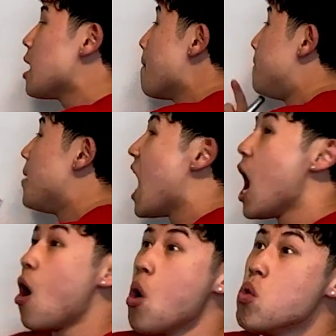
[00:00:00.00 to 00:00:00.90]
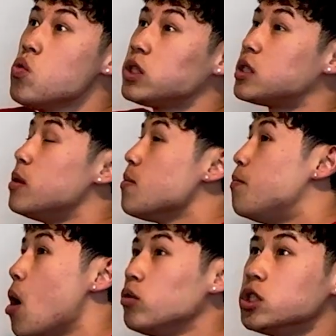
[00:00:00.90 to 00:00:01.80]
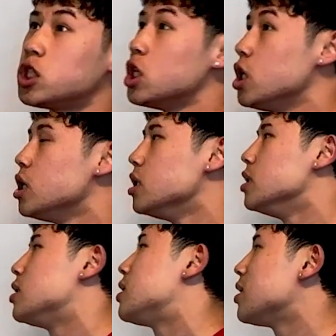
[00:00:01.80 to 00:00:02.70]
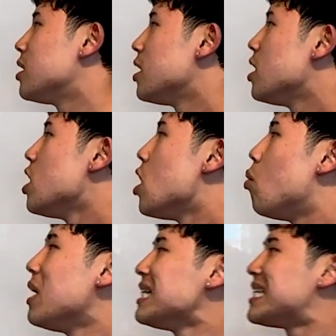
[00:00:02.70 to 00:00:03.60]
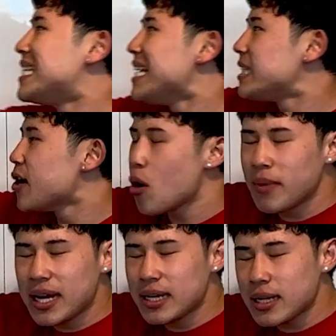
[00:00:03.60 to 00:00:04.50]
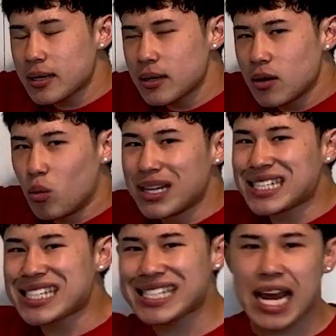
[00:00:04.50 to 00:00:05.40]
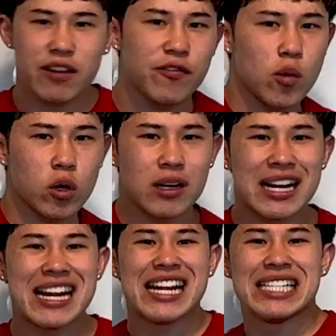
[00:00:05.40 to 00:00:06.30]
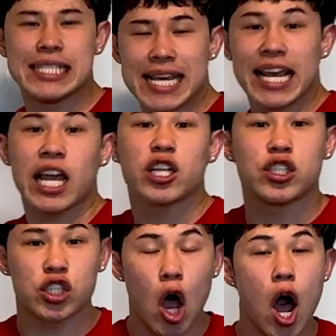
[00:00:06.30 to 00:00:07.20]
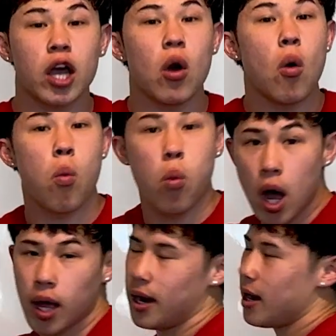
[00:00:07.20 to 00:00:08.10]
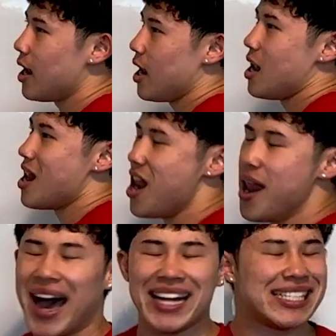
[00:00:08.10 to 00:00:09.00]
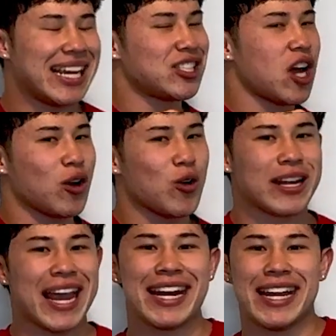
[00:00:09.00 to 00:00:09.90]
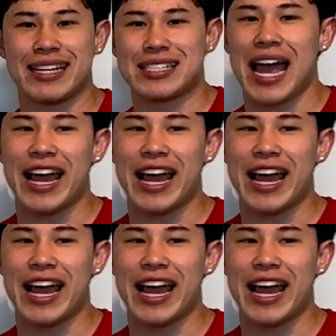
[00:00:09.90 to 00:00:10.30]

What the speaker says: about the bonuses. What does TTO mean? What does it stand for? TikTok One, not TikTok Organics. I